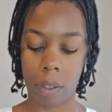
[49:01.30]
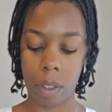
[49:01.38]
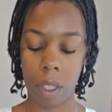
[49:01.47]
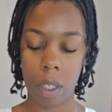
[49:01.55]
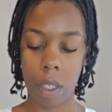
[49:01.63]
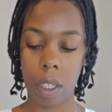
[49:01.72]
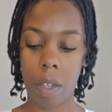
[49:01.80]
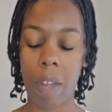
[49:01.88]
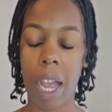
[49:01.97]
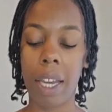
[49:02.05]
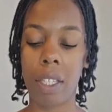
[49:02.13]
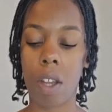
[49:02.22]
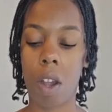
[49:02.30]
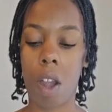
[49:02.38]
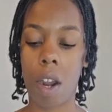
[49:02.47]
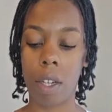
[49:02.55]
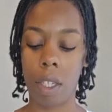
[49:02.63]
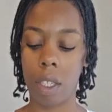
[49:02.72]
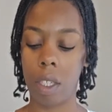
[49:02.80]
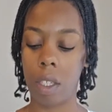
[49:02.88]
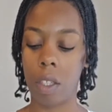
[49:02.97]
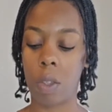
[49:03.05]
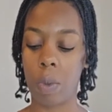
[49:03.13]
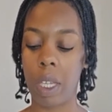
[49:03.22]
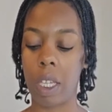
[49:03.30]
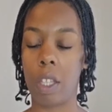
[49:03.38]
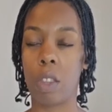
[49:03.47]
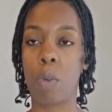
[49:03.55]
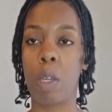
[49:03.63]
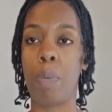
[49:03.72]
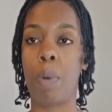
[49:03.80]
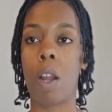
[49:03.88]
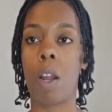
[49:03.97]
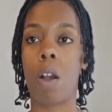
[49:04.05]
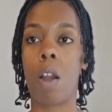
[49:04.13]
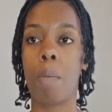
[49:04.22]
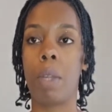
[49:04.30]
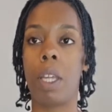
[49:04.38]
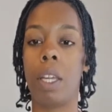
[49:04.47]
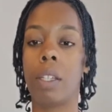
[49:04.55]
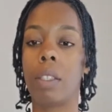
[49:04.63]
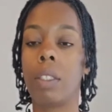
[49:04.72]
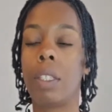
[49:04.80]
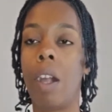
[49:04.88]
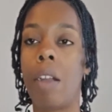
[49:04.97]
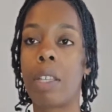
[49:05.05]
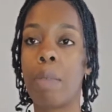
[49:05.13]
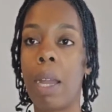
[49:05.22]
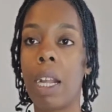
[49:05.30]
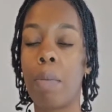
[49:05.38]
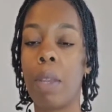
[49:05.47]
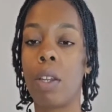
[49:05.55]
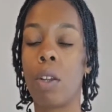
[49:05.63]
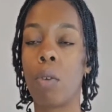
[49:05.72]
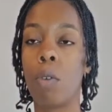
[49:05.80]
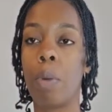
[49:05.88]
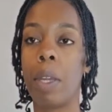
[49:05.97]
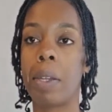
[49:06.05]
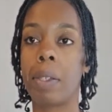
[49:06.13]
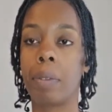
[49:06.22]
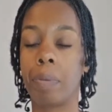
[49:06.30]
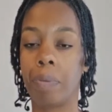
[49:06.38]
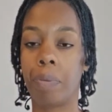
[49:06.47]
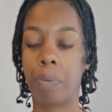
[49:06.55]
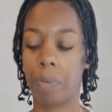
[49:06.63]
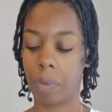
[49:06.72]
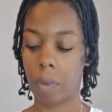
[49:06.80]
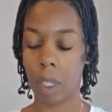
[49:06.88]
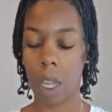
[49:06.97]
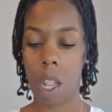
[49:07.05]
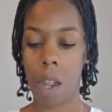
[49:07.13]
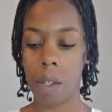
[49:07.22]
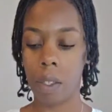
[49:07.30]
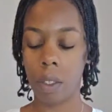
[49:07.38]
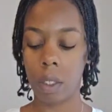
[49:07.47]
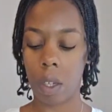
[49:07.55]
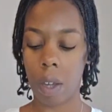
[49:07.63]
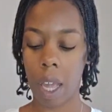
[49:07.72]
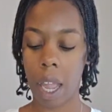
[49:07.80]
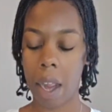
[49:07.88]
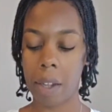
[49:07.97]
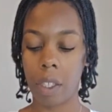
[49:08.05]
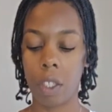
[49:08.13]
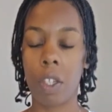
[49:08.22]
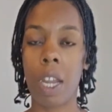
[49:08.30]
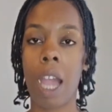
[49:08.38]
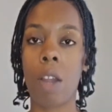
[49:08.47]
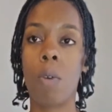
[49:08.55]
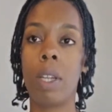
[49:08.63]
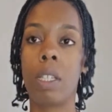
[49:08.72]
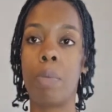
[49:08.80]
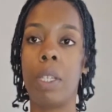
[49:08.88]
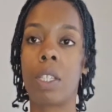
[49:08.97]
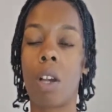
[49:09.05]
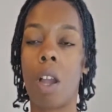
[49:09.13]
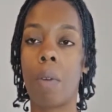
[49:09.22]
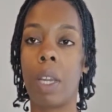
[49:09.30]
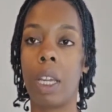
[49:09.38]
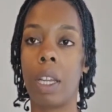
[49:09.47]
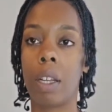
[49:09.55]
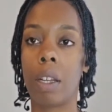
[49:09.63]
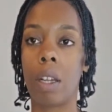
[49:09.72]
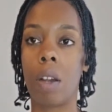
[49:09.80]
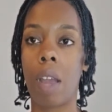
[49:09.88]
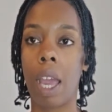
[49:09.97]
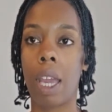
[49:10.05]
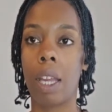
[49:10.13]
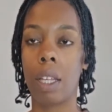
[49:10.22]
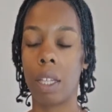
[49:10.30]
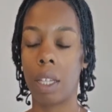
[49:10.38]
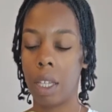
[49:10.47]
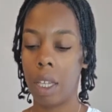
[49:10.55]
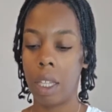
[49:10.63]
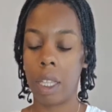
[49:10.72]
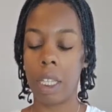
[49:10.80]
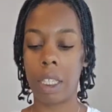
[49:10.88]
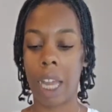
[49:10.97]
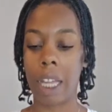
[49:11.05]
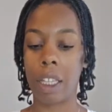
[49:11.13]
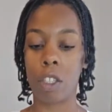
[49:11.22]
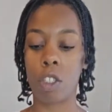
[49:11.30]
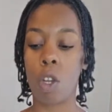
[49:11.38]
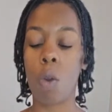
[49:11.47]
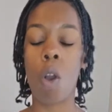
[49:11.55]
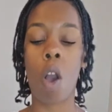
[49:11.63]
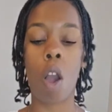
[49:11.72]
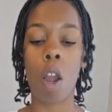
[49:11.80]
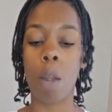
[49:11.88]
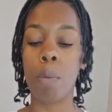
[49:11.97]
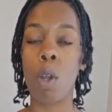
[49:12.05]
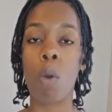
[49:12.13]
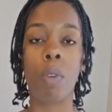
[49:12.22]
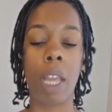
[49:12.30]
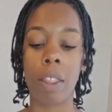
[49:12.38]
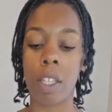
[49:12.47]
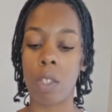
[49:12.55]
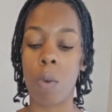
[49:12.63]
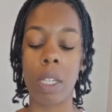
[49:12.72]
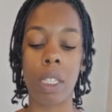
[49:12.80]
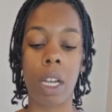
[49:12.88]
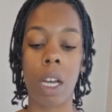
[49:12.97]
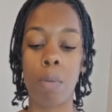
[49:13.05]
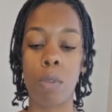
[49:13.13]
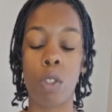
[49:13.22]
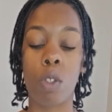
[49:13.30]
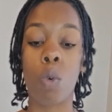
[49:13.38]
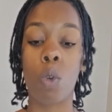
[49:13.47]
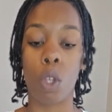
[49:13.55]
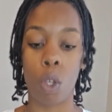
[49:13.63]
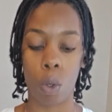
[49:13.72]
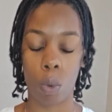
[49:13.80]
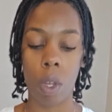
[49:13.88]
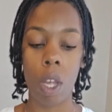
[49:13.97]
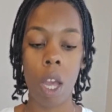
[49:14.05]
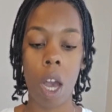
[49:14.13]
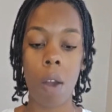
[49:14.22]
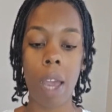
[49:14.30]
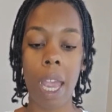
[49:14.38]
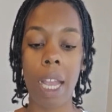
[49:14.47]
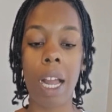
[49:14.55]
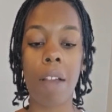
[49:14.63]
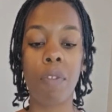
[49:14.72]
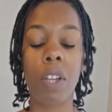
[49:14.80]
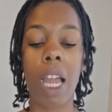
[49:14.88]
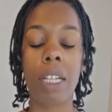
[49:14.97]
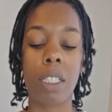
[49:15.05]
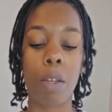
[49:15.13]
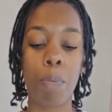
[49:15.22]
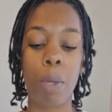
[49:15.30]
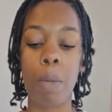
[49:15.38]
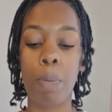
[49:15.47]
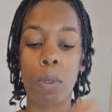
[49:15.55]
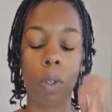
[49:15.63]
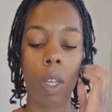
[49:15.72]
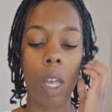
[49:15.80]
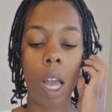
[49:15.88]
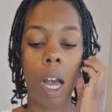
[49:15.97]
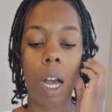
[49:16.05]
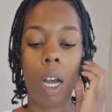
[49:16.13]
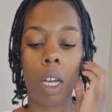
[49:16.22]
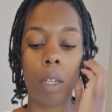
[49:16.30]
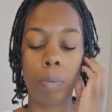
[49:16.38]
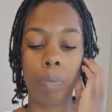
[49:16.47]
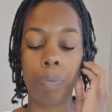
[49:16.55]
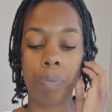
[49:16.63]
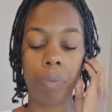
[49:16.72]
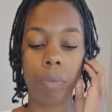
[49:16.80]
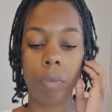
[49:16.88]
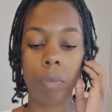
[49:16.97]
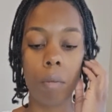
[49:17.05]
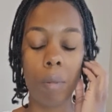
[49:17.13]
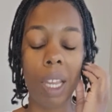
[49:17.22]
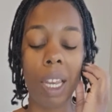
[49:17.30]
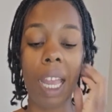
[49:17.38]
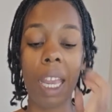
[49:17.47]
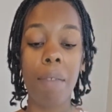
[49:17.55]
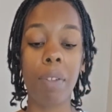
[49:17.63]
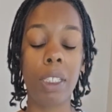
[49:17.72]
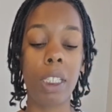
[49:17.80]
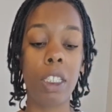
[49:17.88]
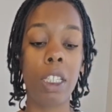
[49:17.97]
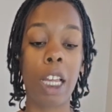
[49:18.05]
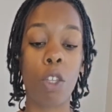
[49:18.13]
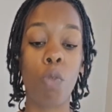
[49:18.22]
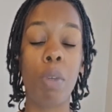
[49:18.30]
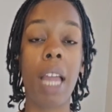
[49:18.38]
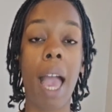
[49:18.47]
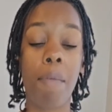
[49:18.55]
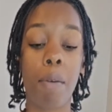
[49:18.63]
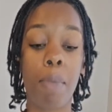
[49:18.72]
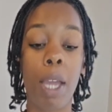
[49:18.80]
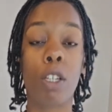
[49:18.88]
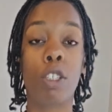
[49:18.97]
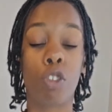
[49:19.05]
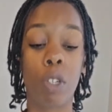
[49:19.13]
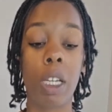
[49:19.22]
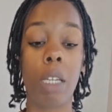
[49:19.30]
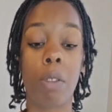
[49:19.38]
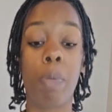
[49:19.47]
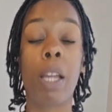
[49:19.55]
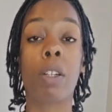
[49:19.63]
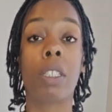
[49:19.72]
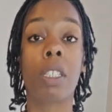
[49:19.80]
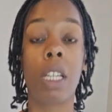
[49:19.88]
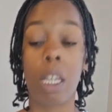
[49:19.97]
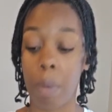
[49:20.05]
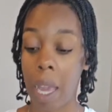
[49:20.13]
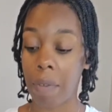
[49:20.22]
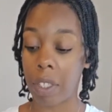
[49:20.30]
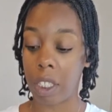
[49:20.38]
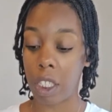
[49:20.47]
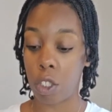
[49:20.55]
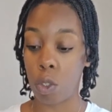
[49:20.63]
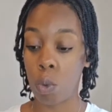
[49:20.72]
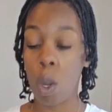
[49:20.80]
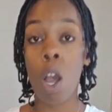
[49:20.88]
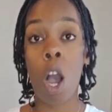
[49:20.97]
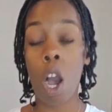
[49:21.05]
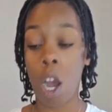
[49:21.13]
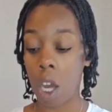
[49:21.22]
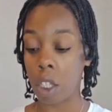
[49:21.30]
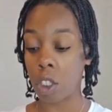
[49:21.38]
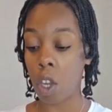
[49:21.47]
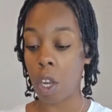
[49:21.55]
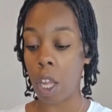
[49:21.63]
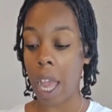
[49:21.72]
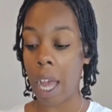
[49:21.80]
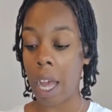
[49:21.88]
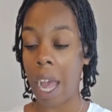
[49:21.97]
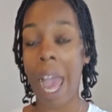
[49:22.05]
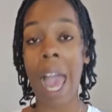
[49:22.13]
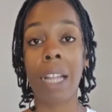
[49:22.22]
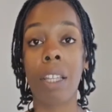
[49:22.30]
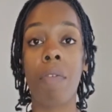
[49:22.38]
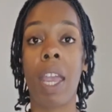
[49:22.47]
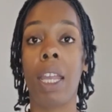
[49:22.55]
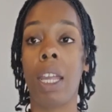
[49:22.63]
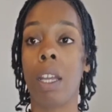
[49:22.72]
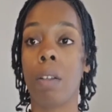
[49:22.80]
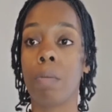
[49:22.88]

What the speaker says: The divine is the heart. Look, three-part harmony. Somebody could be in a group here. Okay? You're not going to be sorry here. Okay? It's like there's no harm, no death is going to come to you. Okay? And I feel like some people, like ever since, like you've been having better dreams, better sleep ever since you started activating.